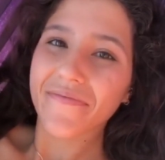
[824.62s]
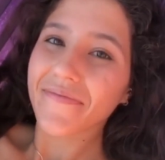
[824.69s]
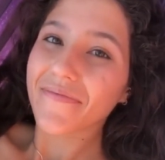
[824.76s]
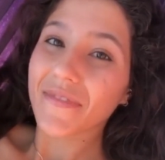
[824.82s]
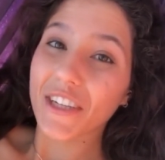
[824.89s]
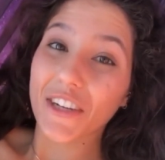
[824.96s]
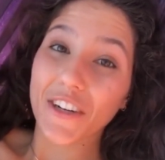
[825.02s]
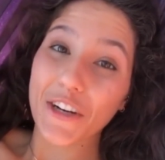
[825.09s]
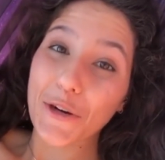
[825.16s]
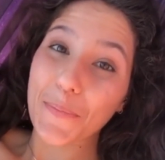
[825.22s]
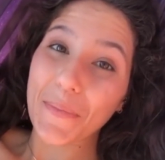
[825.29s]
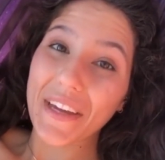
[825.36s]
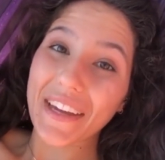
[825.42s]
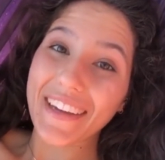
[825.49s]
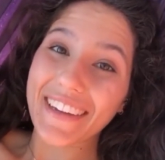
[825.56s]
you're gonna
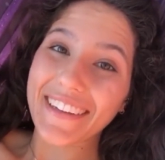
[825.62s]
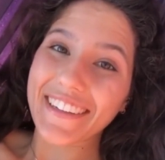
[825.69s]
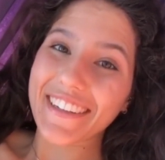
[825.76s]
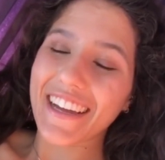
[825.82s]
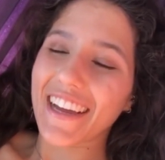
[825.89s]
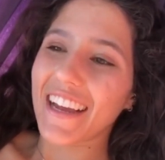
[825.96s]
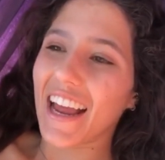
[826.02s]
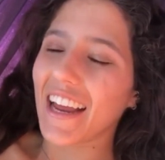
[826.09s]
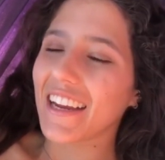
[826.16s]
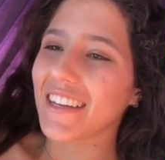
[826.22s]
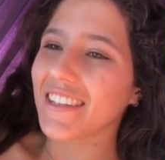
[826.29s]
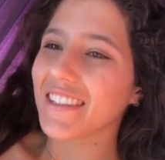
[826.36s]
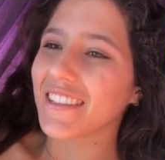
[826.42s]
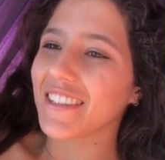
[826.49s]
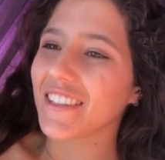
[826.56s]
make it, and
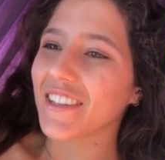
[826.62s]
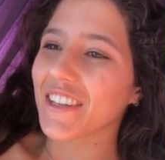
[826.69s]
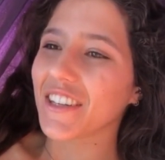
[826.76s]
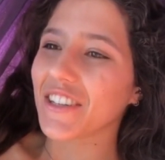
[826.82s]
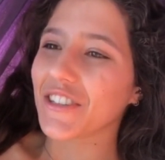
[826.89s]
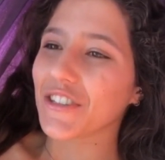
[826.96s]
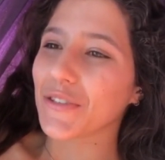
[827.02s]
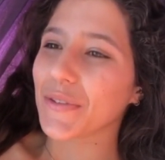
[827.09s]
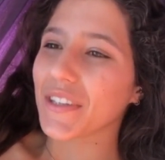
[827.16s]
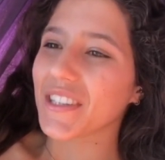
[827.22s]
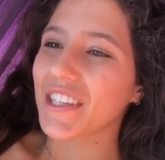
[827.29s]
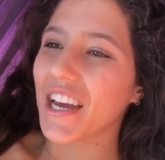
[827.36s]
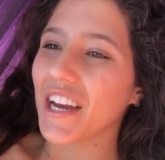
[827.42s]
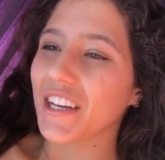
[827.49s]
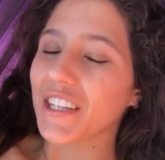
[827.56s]
you're gonna do
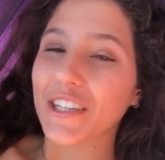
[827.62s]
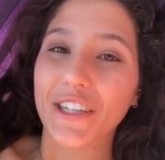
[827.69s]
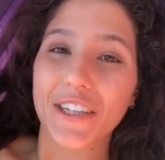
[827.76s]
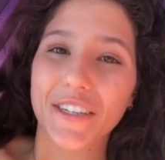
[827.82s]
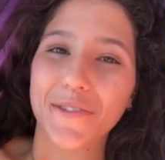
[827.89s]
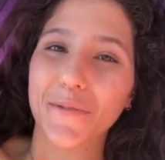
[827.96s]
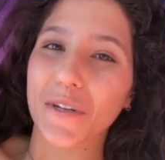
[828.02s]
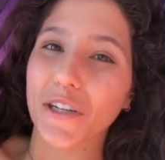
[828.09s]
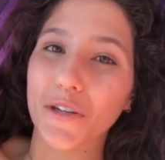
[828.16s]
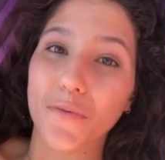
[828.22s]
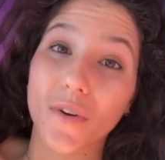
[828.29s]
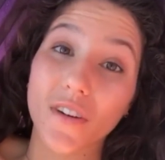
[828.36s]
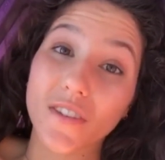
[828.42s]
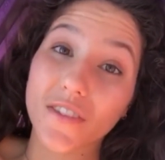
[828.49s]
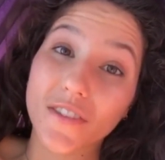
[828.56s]
exactly what you want to
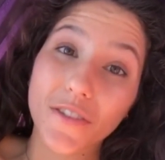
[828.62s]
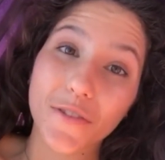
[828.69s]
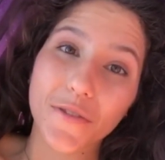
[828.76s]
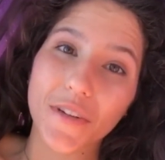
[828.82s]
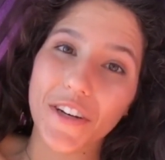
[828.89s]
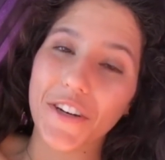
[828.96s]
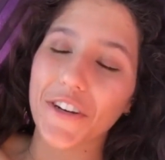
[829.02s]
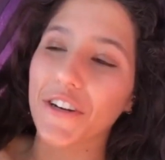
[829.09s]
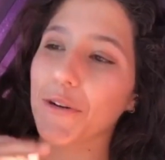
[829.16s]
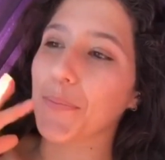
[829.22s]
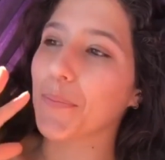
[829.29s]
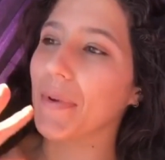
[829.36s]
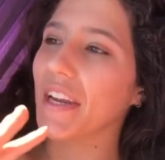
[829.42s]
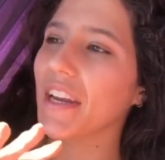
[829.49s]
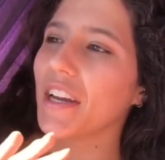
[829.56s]
do, and you're gonna meet
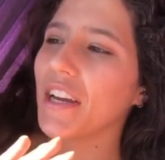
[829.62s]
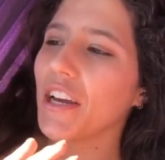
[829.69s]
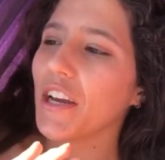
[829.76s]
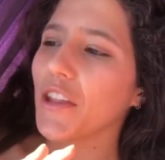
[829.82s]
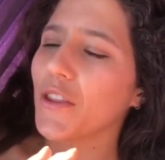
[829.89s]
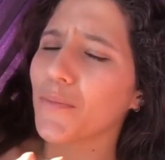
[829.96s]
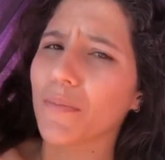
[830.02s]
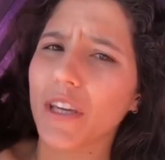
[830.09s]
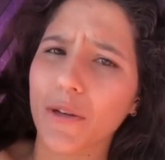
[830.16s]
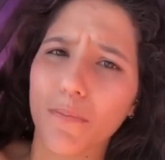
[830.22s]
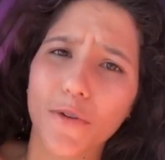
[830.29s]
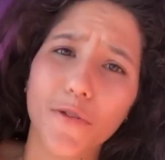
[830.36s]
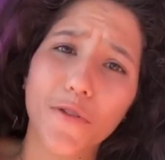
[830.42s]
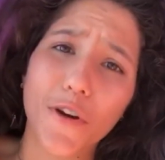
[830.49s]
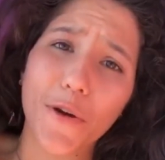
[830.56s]
the people who
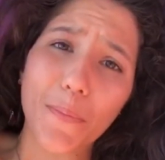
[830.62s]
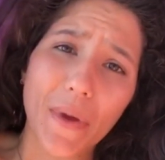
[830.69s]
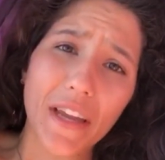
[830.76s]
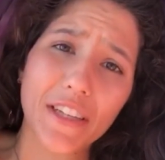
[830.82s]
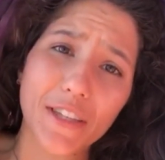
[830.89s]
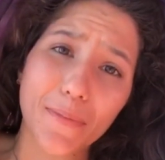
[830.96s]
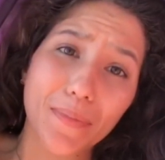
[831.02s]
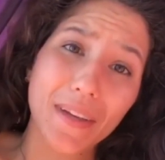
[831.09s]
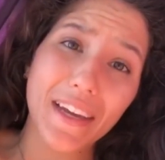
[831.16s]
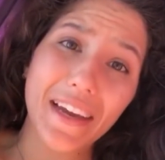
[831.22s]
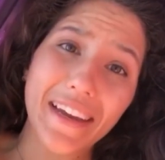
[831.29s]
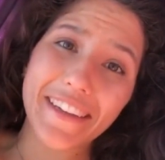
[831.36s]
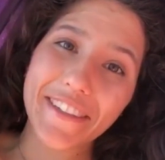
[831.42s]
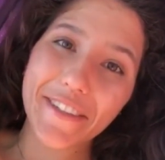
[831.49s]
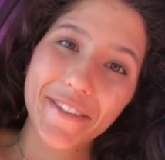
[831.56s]
are meant to be in
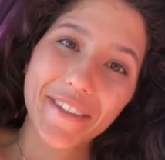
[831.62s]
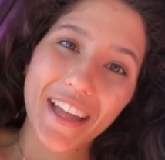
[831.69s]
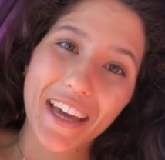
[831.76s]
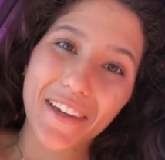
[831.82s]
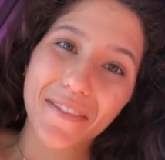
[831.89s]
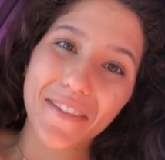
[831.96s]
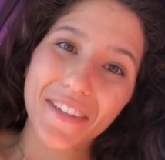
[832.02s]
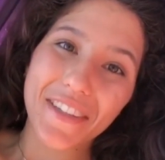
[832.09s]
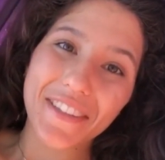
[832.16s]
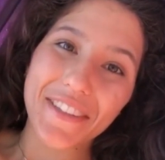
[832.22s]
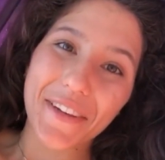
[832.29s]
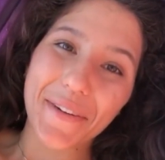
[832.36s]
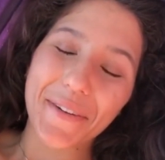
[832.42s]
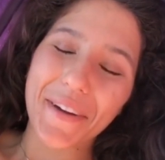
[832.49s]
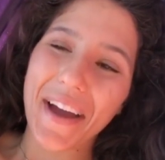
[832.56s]
your life. So
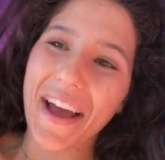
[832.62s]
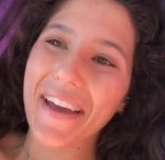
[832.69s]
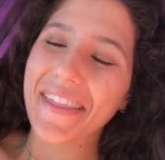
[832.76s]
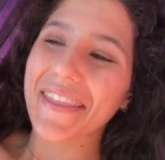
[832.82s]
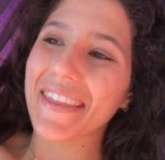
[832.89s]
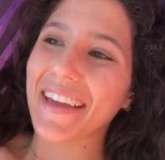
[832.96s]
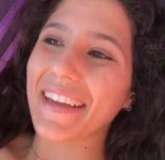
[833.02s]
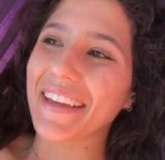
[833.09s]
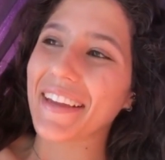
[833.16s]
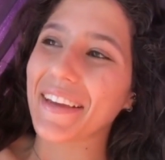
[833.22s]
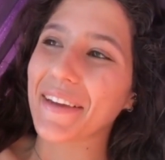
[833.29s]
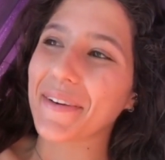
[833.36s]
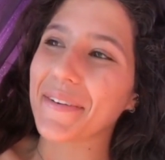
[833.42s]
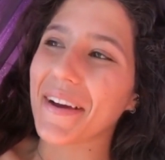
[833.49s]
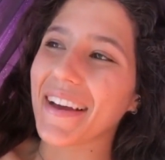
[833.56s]
thank you.
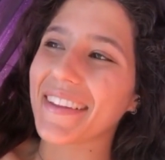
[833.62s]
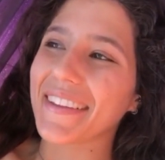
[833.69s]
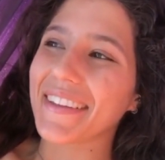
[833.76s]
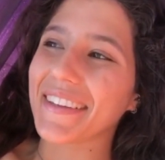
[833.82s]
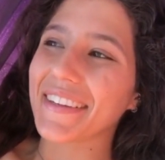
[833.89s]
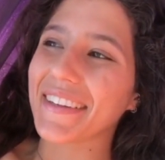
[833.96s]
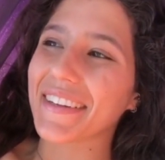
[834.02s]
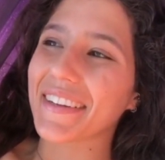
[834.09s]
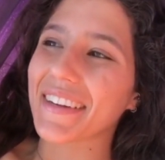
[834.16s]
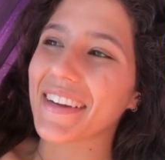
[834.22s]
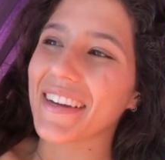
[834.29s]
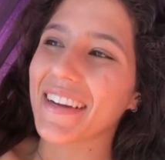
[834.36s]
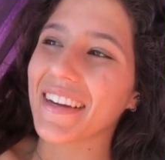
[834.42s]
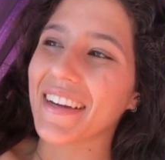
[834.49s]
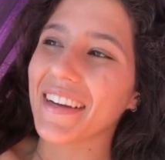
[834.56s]
I think,
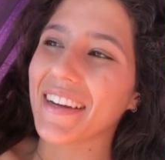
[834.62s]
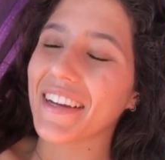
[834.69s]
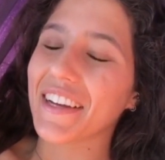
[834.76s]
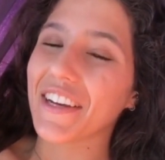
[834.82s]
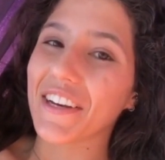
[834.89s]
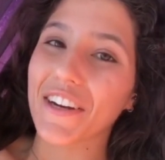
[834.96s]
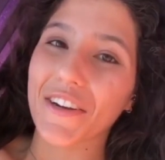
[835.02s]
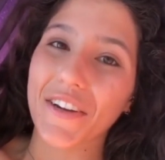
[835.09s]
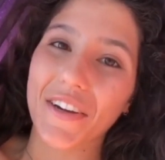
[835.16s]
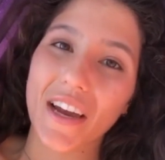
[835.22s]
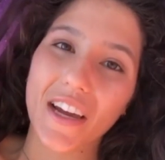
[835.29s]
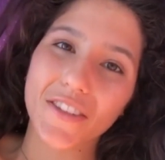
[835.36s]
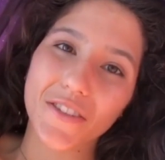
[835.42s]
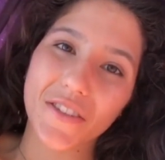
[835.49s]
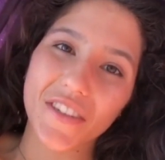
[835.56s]
you guys
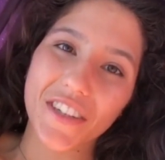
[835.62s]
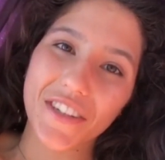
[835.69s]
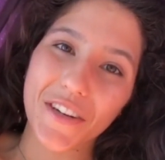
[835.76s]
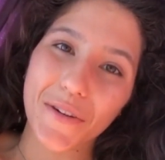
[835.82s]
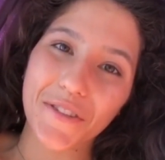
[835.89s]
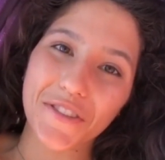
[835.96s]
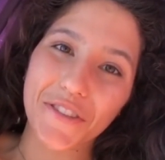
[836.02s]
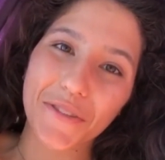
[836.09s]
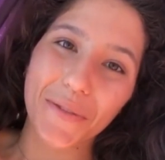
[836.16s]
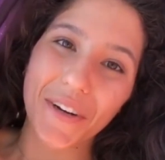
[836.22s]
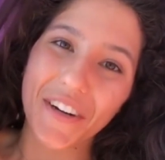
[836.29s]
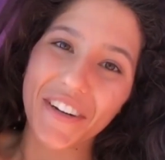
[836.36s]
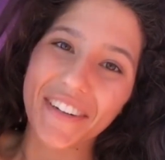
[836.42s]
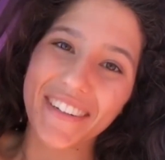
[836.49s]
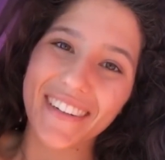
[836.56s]
already know who you are,
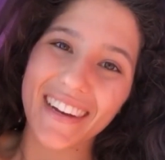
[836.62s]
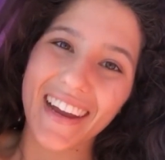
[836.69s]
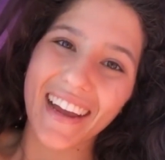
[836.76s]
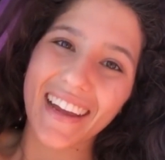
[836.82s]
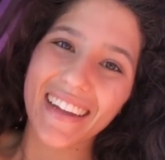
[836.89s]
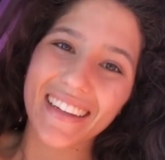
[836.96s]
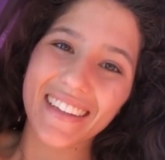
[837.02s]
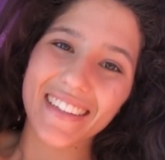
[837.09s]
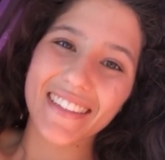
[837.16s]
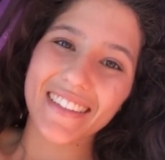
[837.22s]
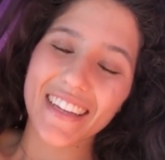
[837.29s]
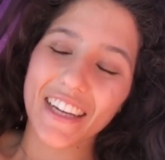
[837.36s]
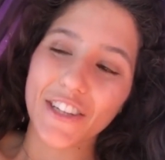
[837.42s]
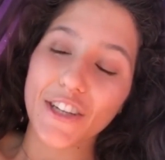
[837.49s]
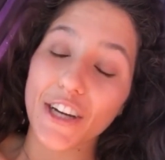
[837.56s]
and I
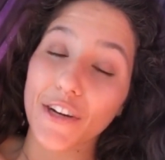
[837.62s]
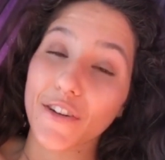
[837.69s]
cherish